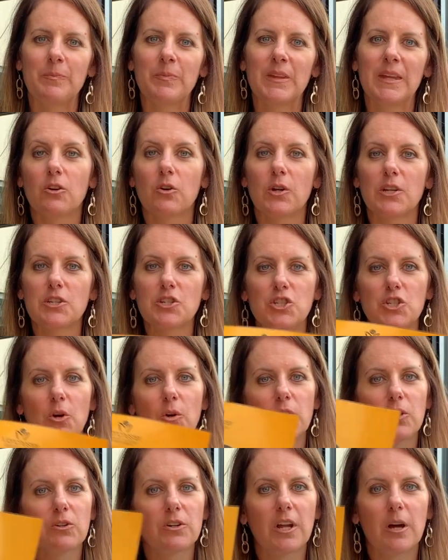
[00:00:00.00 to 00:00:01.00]
You're going to show
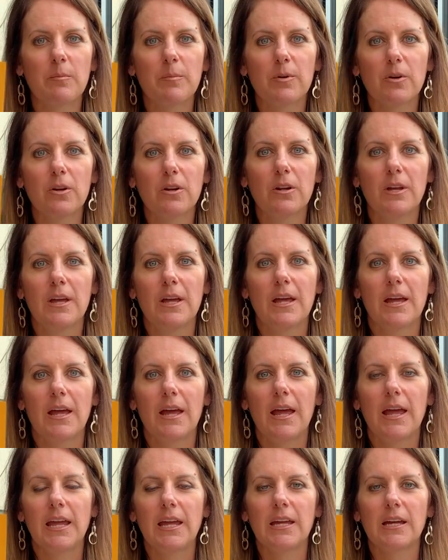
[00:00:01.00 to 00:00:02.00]
your number
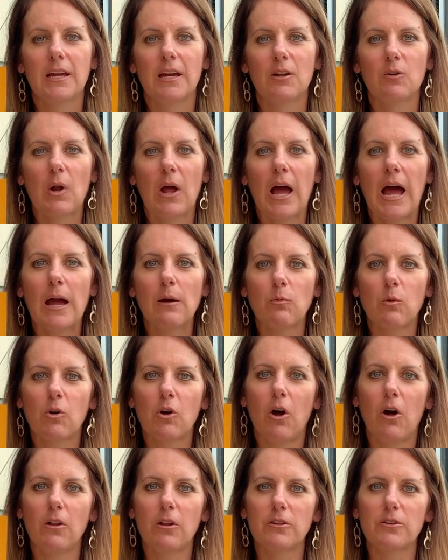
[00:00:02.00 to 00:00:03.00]
and I will
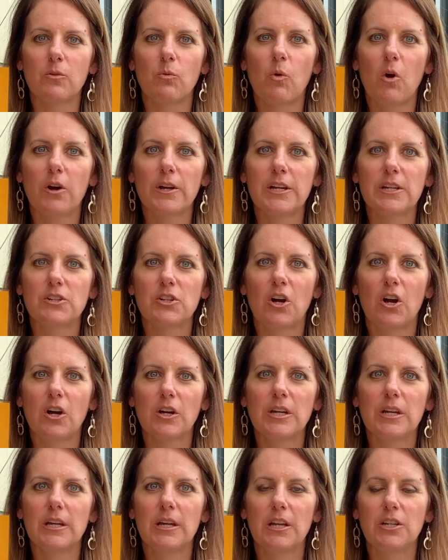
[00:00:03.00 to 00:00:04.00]
call on a
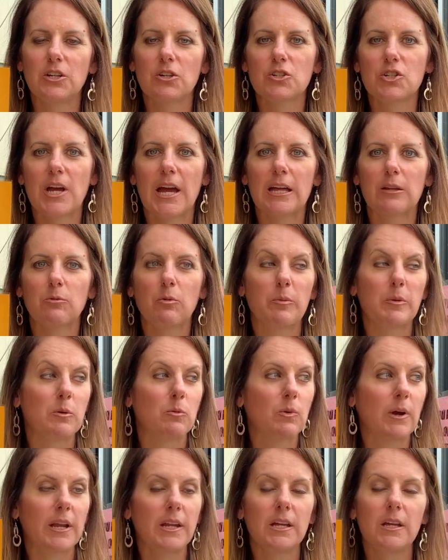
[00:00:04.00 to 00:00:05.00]
walkie-talkie and your child will be
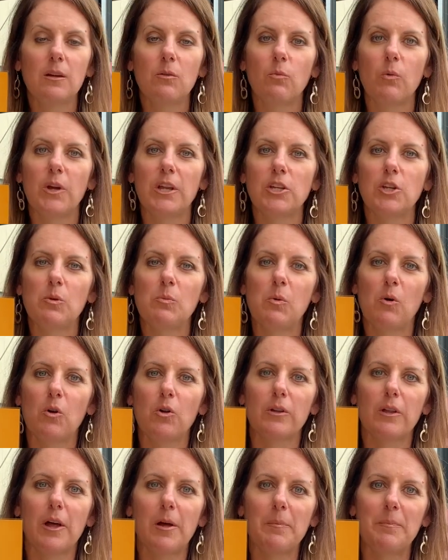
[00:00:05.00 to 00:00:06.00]
ready when you
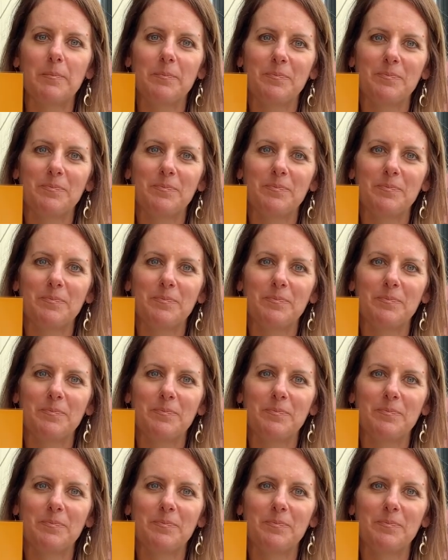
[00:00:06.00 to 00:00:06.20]
pull up.